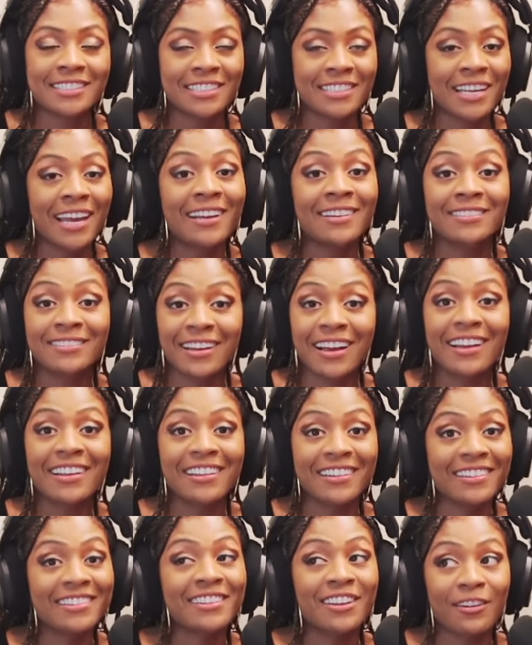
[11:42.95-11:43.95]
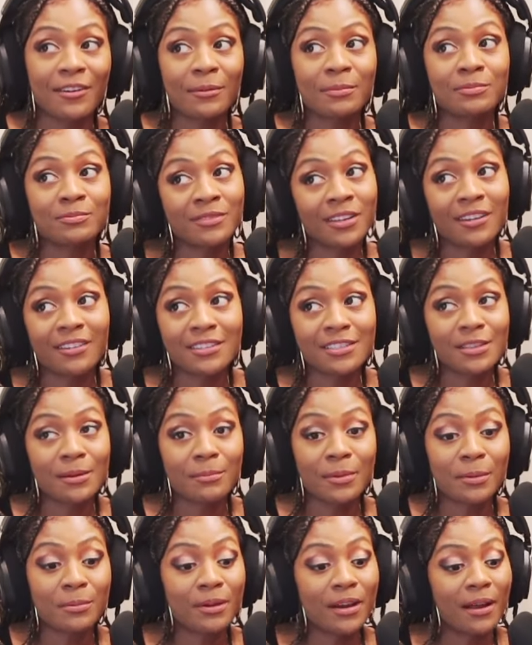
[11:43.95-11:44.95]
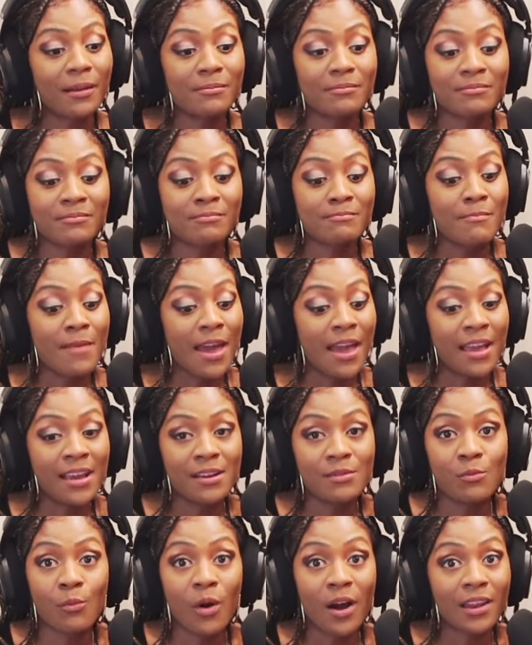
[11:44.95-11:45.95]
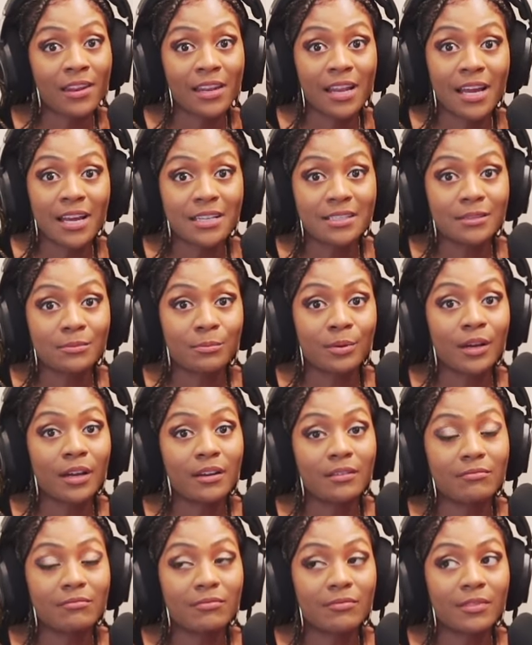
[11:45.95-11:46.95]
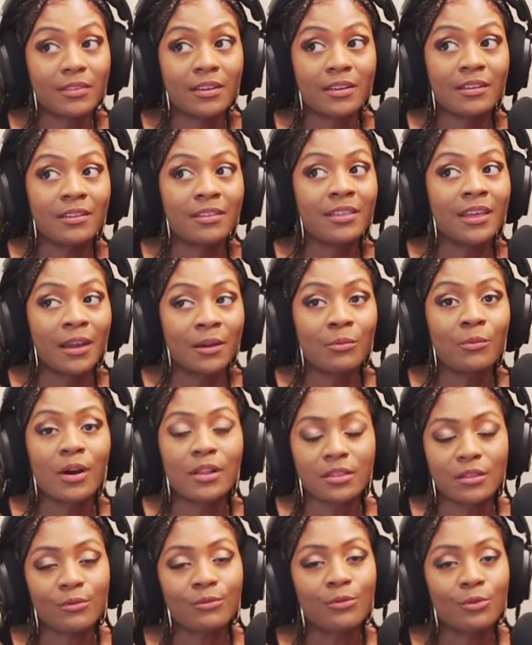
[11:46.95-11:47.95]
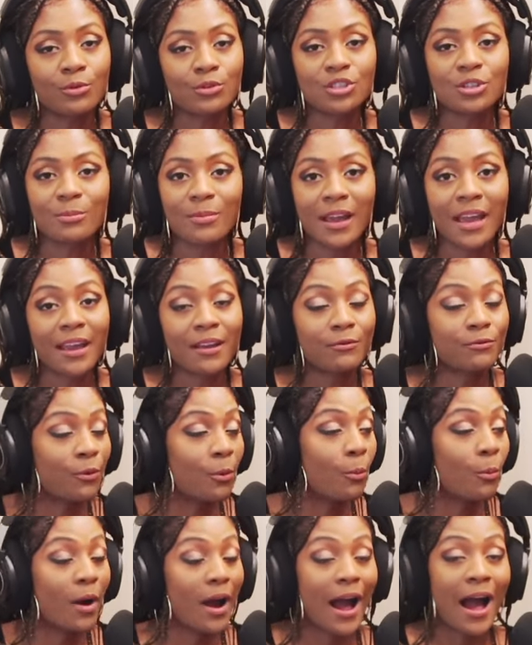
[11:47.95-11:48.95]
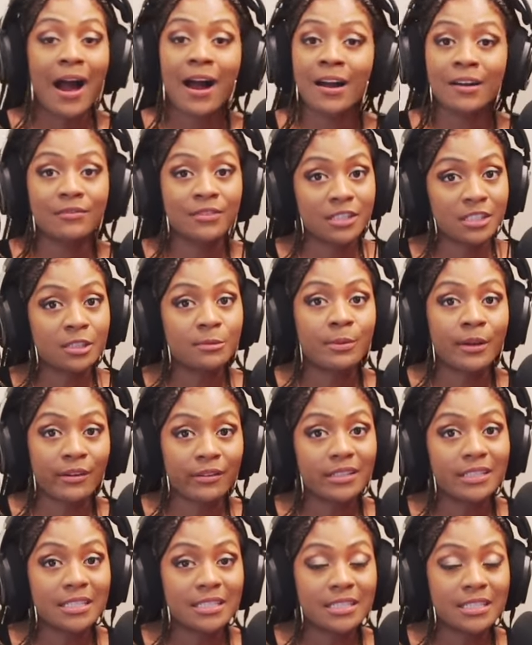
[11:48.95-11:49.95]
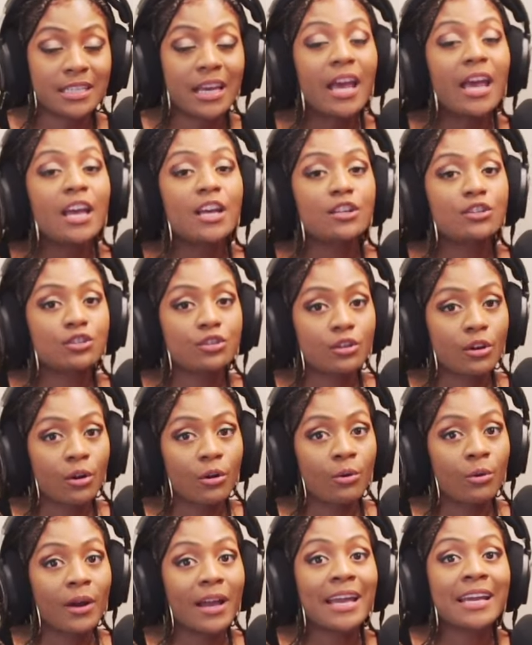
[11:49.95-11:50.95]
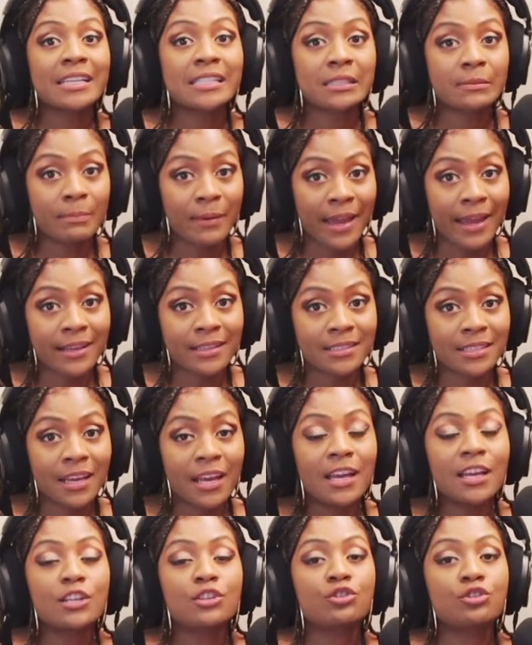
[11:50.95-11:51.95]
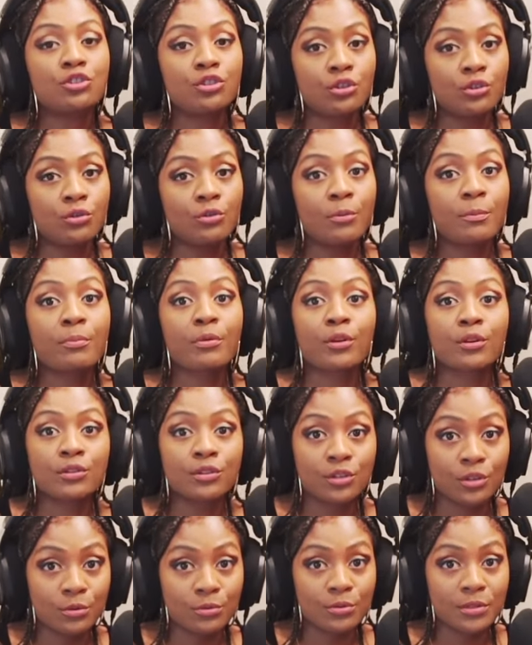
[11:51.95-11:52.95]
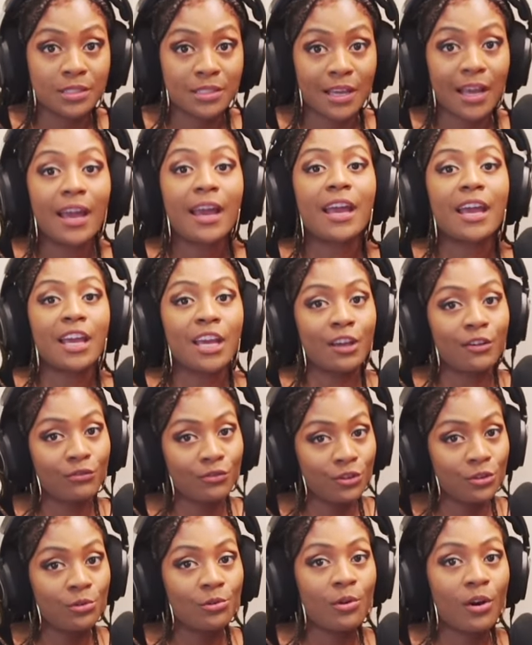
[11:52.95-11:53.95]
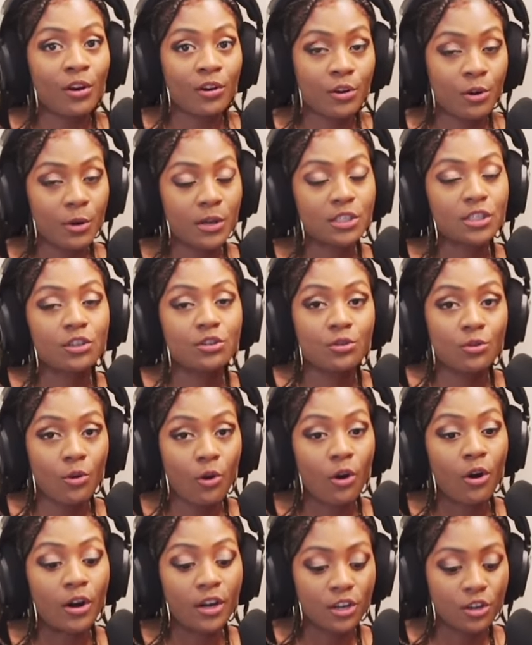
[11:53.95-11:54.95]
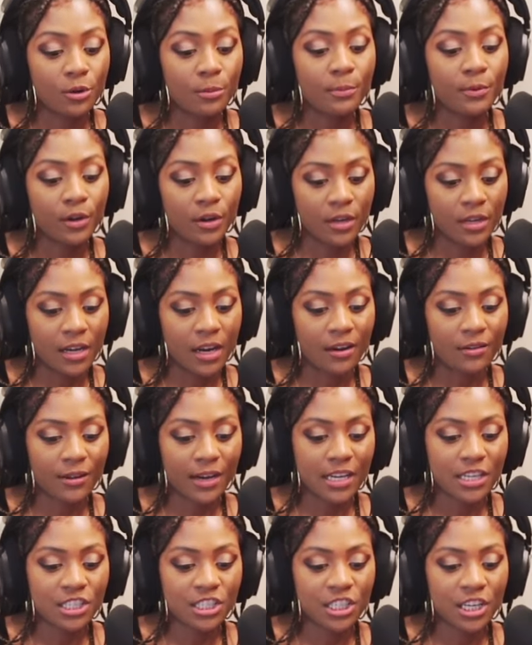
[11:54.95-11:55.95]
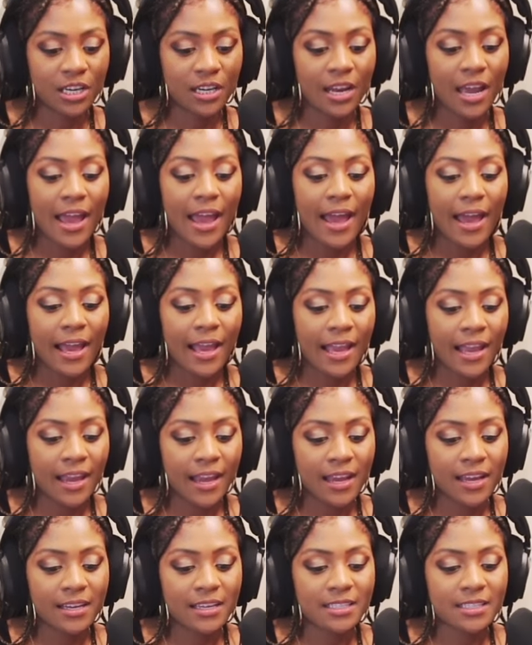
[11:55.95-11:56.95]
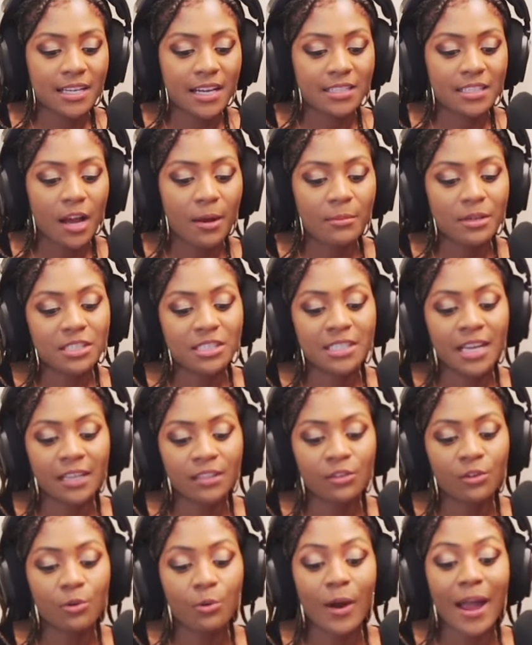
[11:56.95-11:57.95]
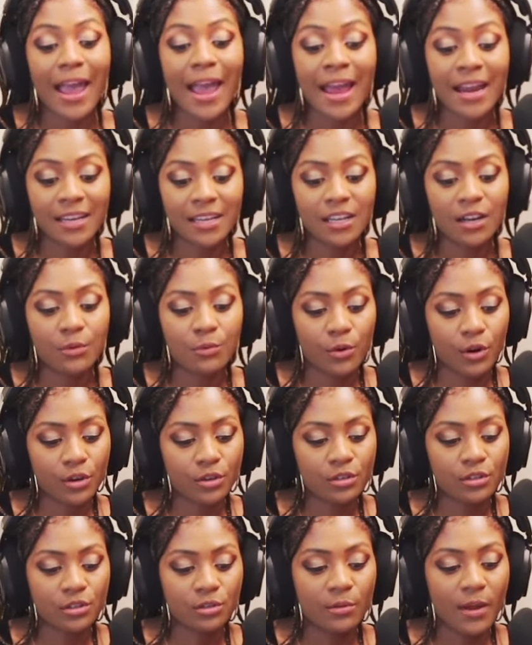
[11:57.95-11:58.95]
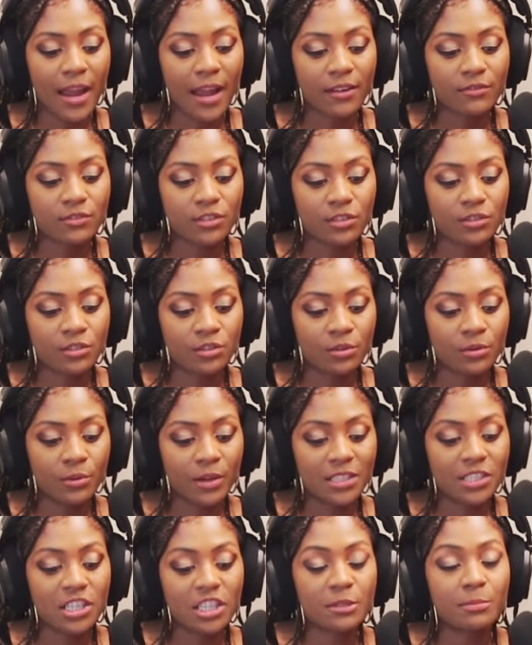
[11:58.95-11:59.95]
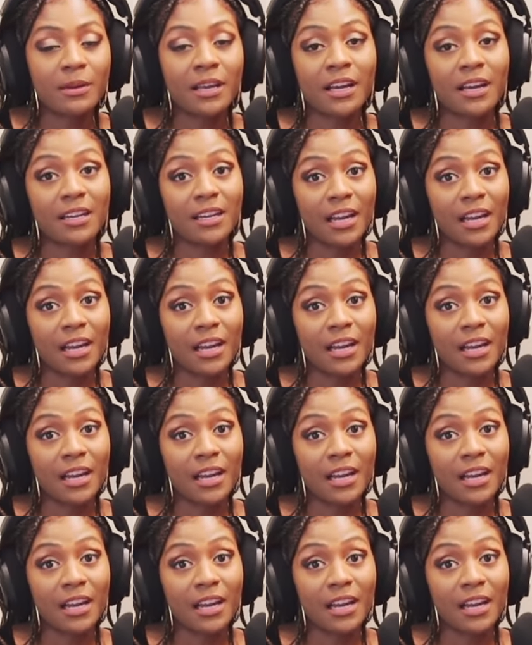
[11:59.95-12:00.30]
t- there there are some people that may want less, but they want the full shebang from what I've experienced. So expect to produce if you are going to do audiobook narration. And it says, How much technical editing work do you have to do in just being a